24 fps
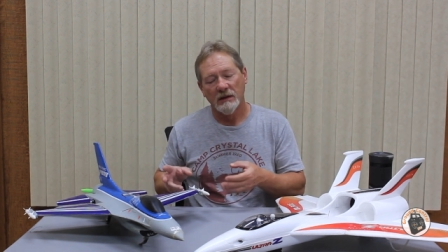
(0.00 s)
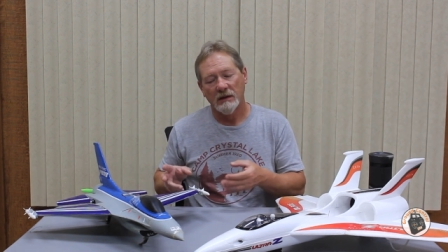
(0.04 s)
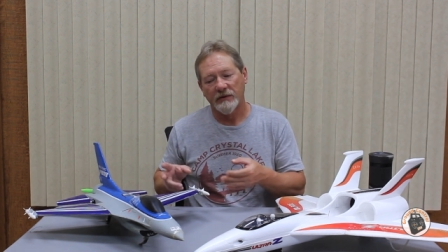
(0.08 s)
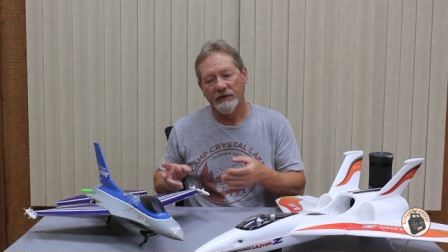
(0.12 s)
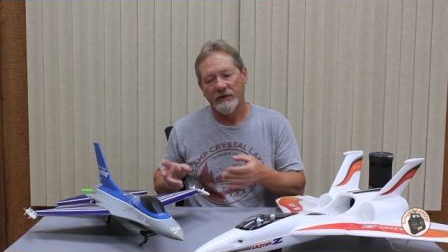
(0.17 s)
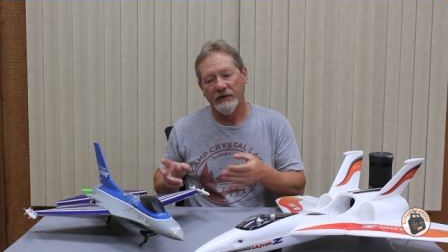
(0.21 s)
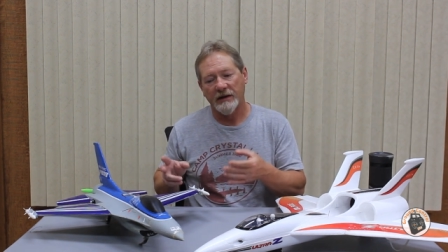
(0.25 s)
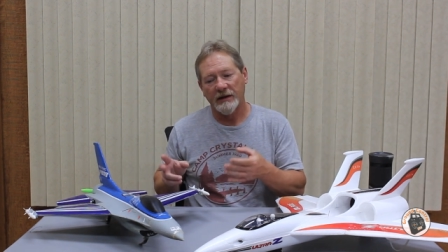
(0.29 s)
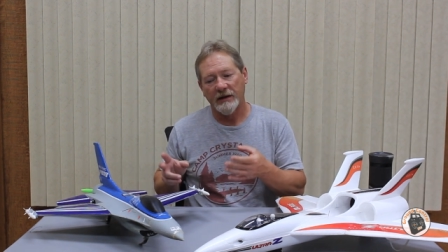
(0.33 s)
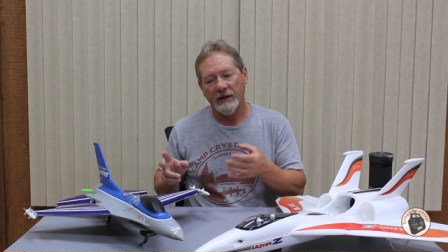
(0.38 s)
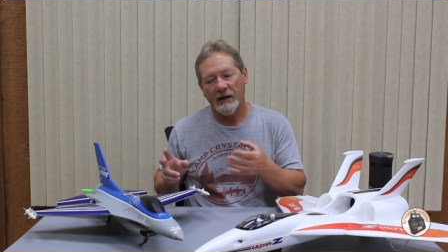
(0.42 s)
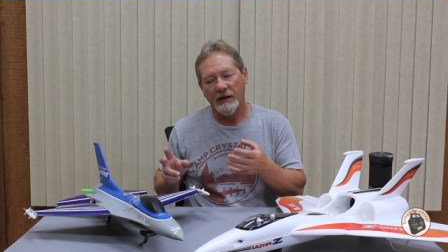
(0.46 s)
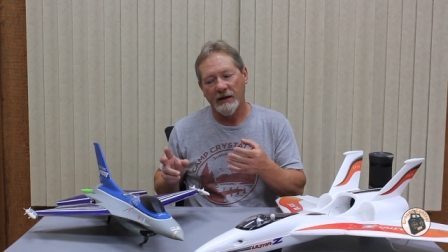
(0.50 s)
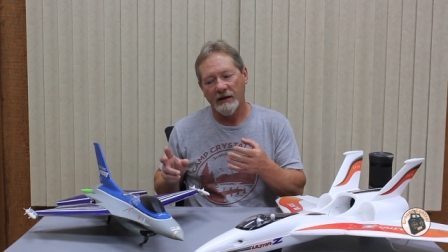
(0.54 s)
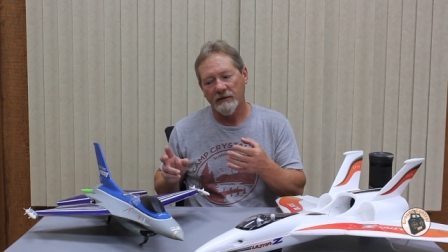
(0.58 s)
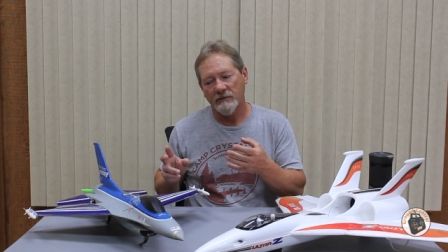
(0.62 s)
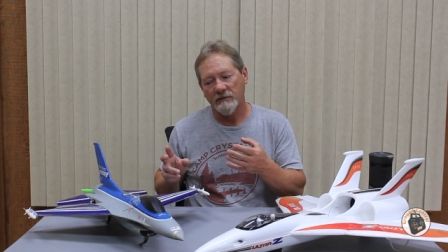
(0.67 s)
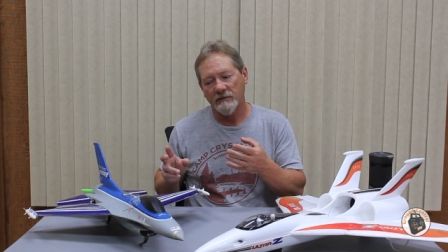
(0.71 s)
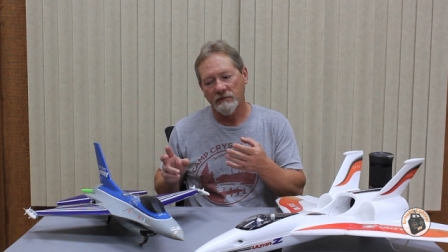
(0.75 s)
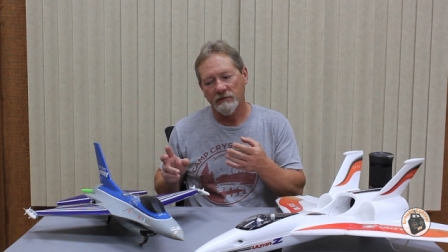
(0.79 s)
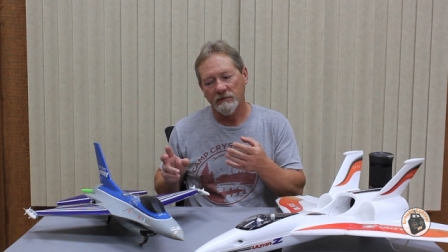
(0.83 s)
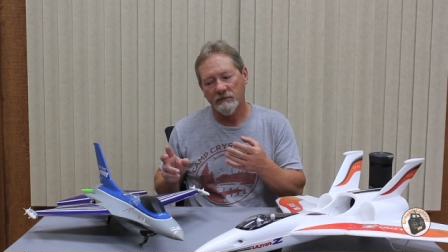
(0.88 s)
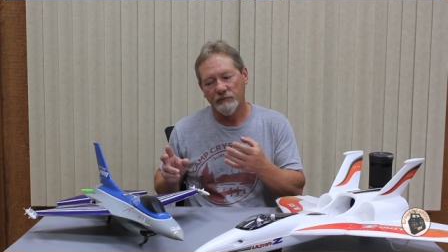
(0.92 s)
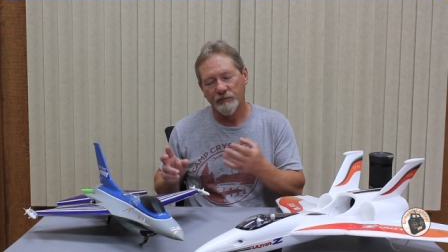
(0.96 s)
that I
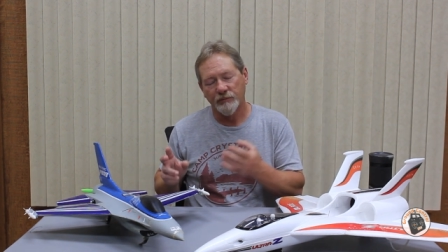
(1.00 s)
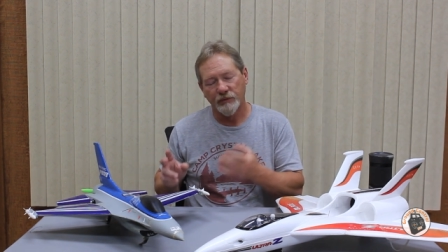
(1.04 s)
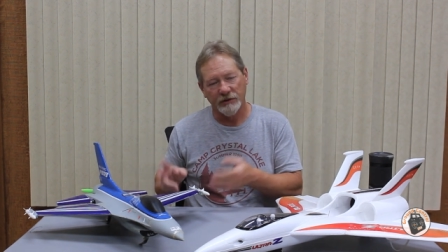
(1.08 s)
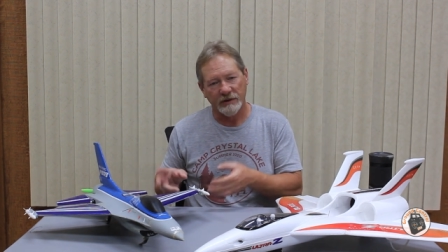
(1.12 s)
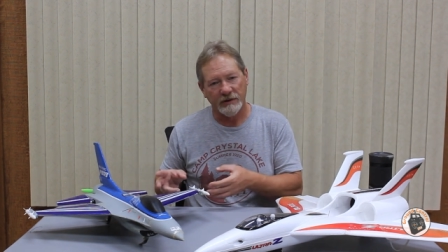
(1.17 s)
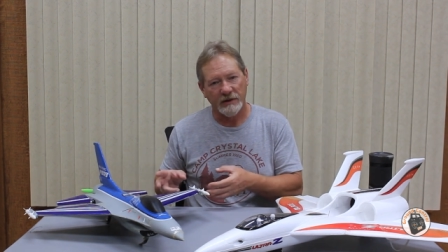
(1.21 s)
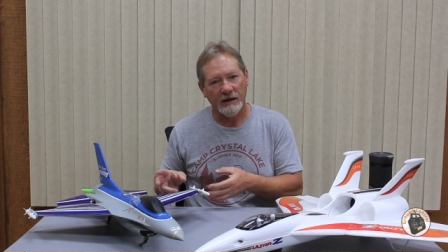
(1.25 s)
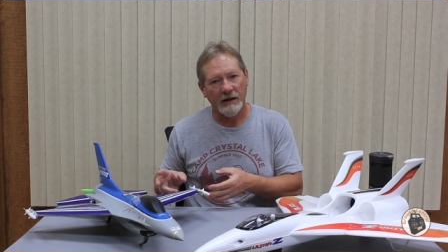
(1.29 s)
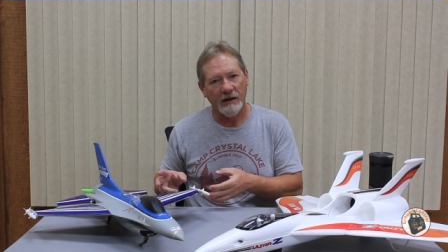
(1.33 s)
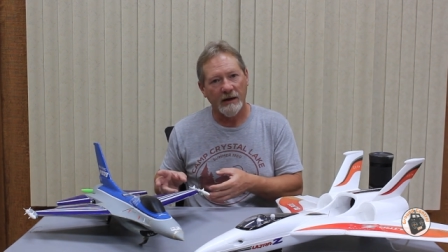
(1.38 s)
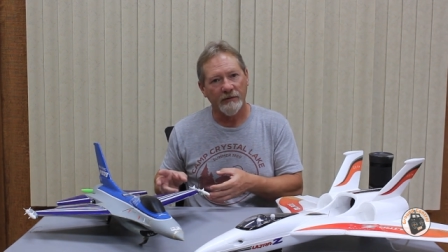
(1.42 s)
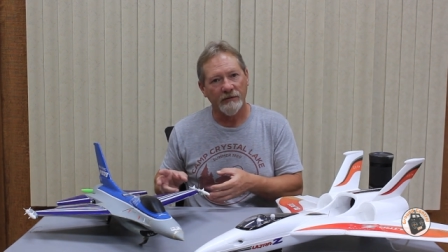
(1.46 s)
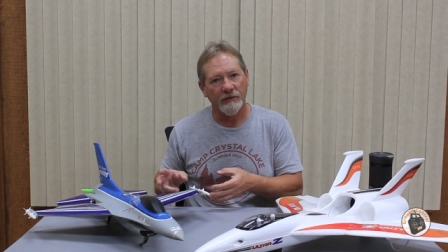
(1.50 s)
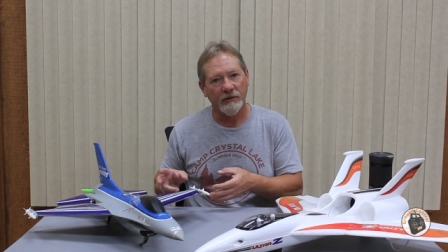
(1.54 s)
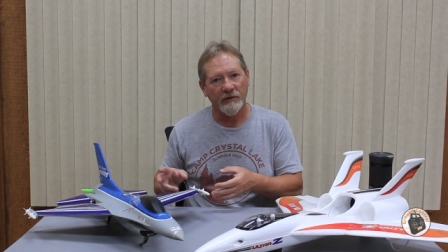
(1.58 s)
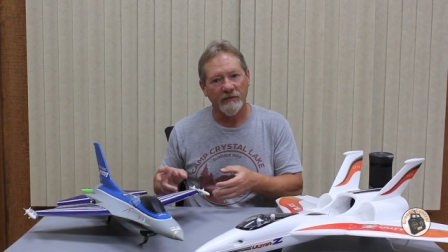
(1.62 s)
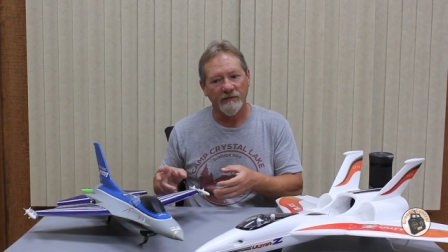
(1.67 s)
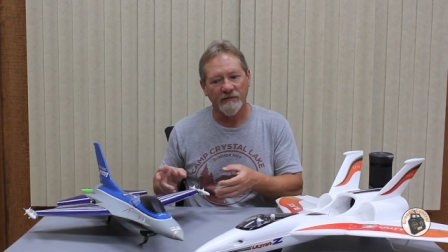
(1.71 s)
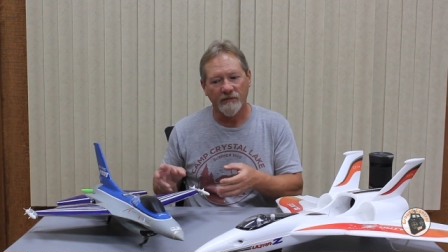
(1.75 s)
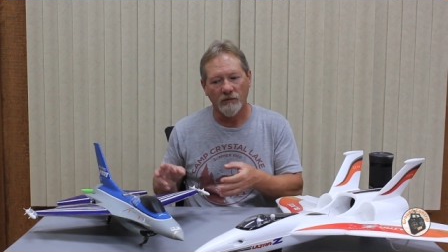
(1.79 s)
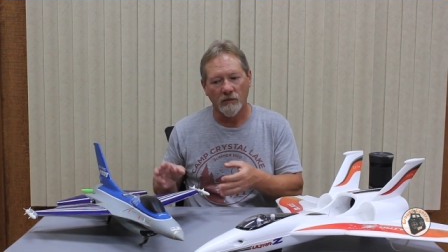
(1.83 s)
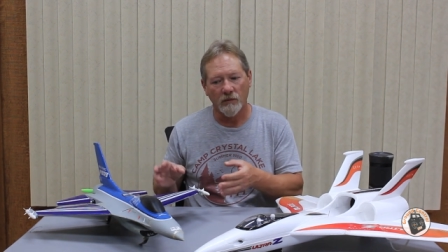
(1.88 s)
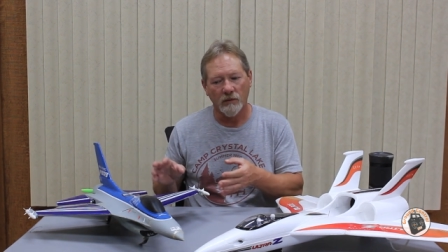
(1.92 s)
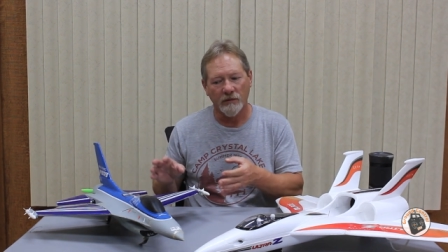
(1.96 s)
put together
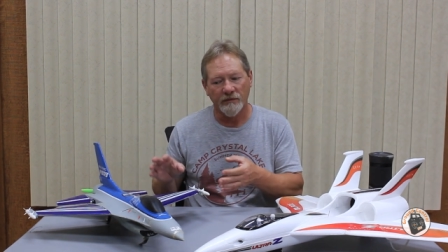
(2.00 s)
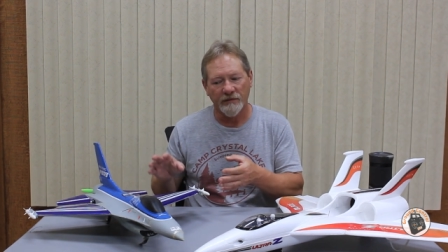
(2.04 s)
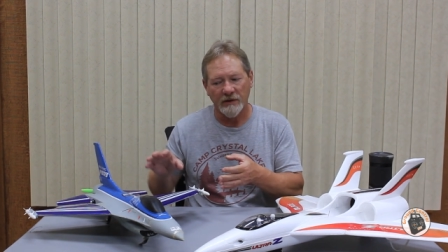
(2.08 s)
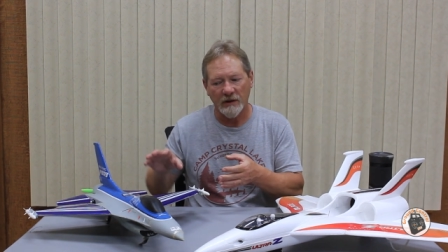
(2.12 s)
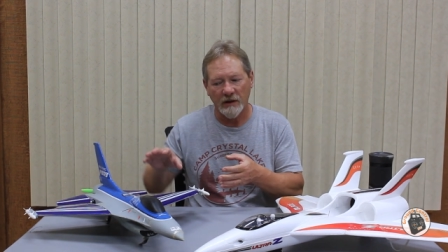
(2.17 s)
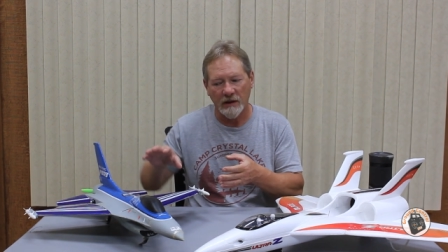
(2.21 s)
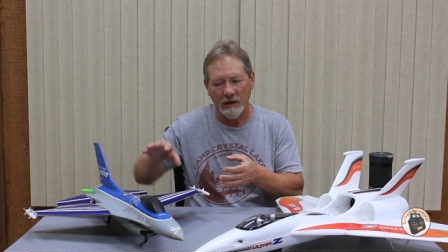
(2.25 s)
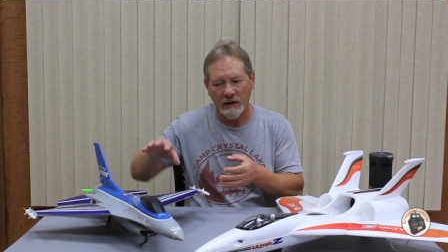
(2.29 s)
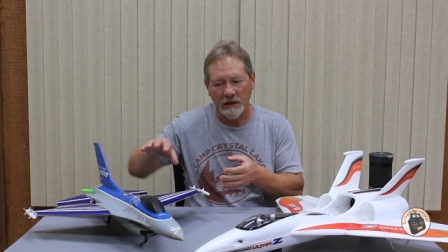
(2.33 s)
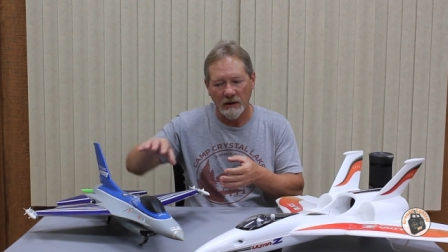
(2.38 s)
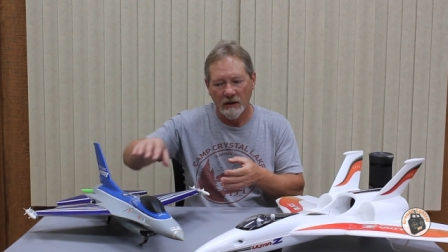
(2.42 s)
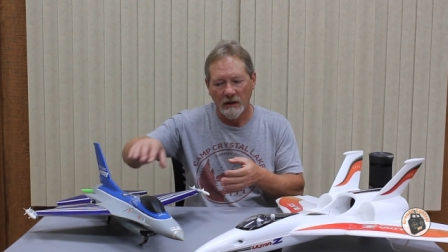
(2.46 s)
for the